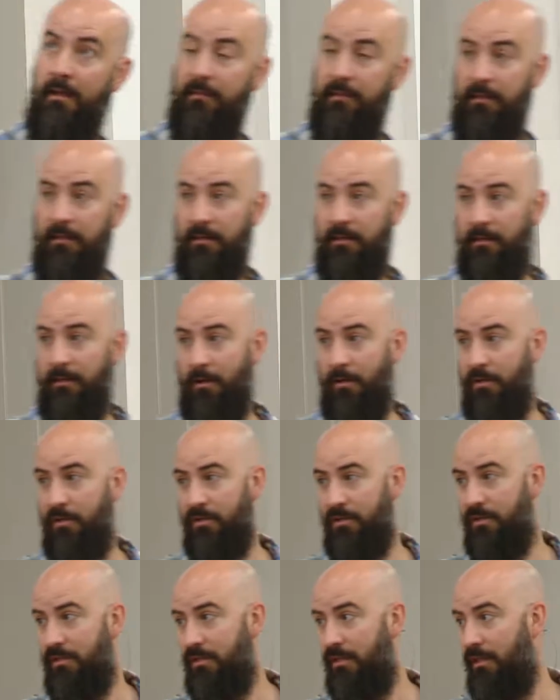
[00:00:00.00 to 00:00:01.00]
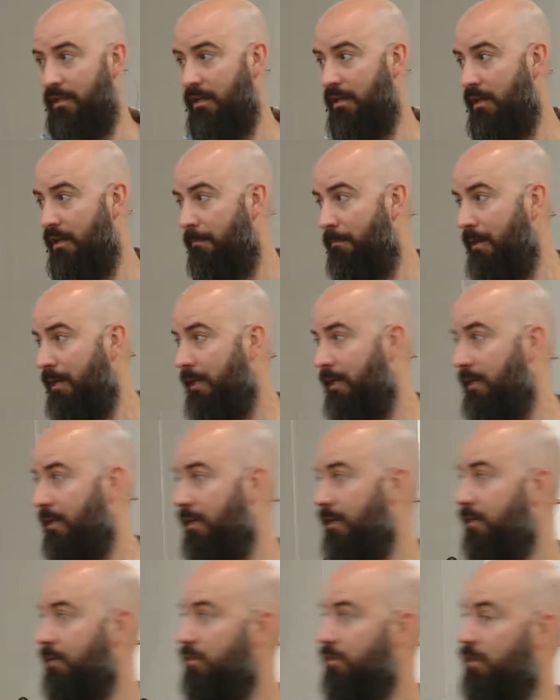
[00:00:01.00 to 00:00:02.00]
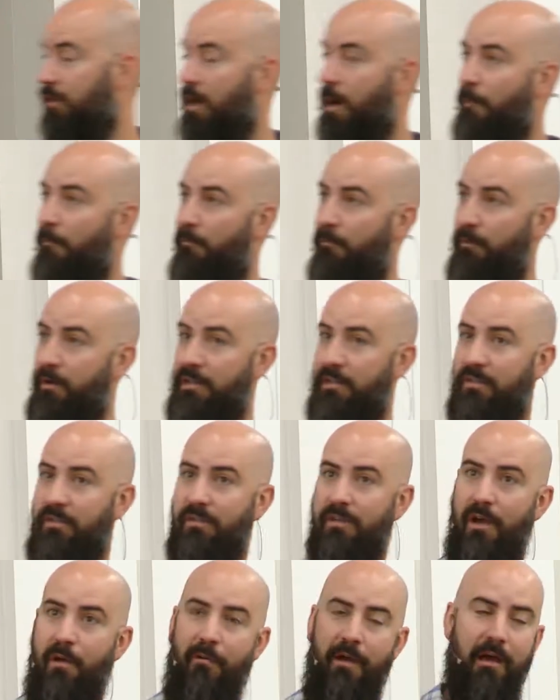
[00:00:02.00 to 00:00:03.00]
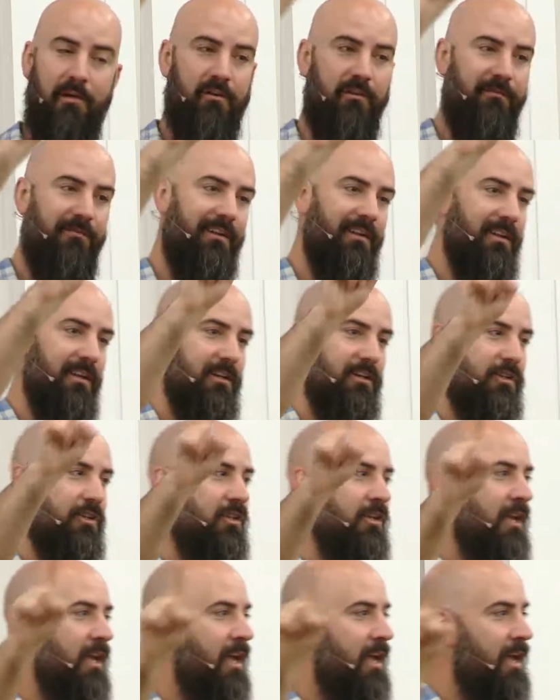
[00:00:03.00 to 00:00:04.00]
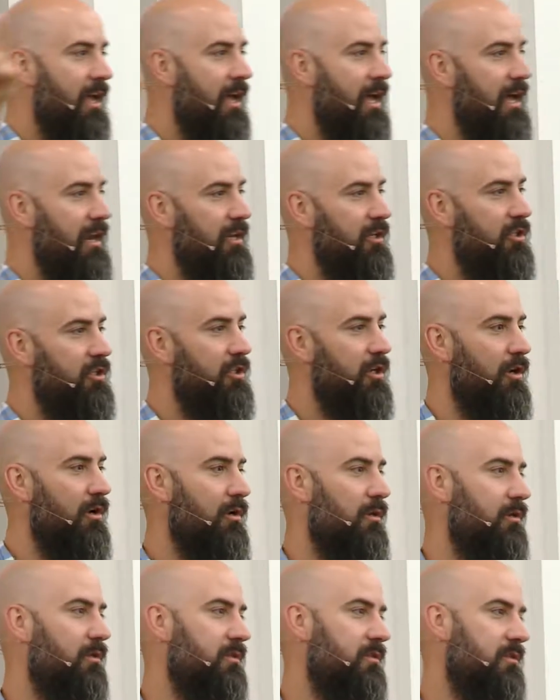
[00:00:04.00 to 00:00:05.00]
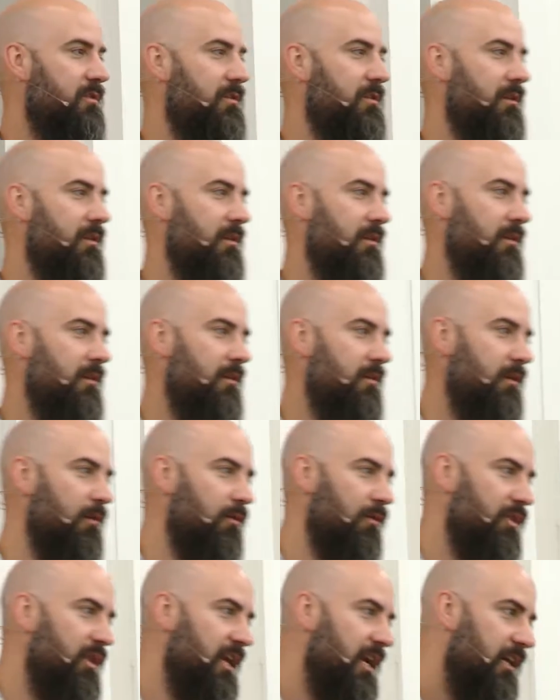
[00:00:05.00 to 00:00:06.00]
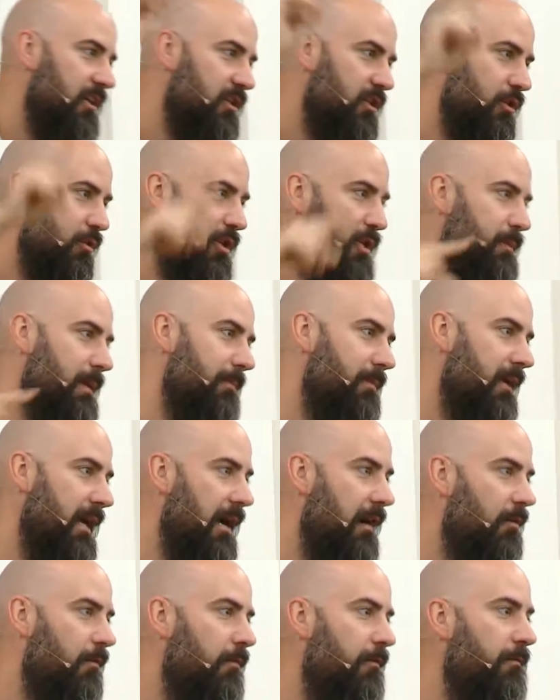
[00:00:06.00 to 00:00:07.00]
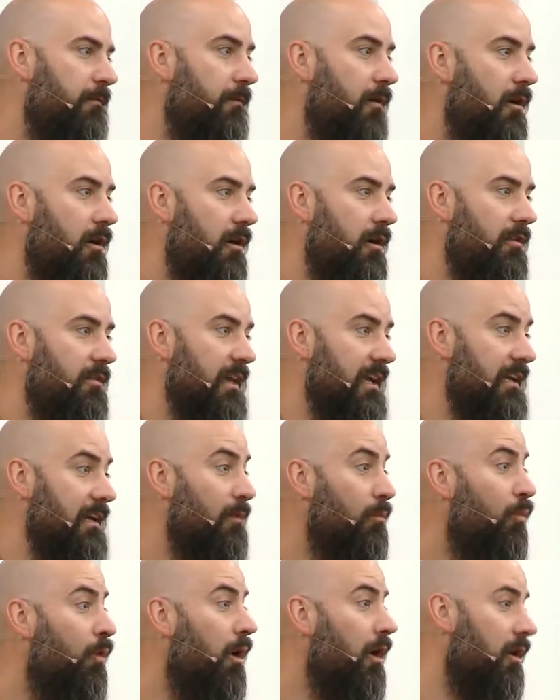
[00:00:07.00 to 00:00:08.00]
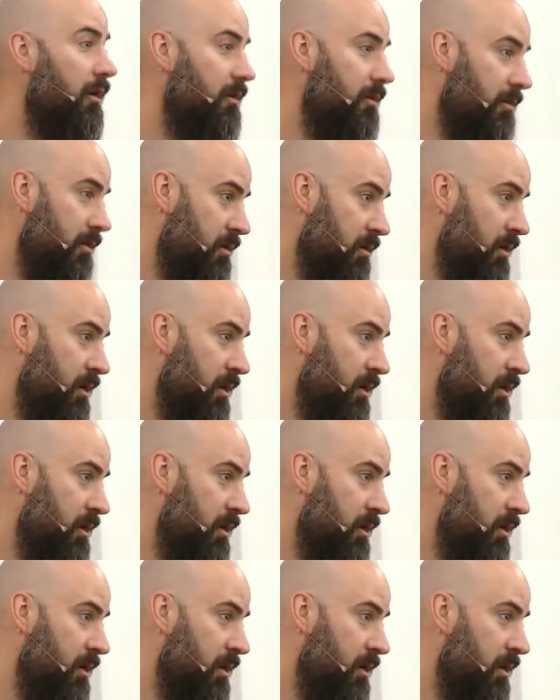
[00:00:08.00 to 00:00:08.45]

that goes in a big circumference around a village, and it shows the Orthodox Jewish people how far they can walk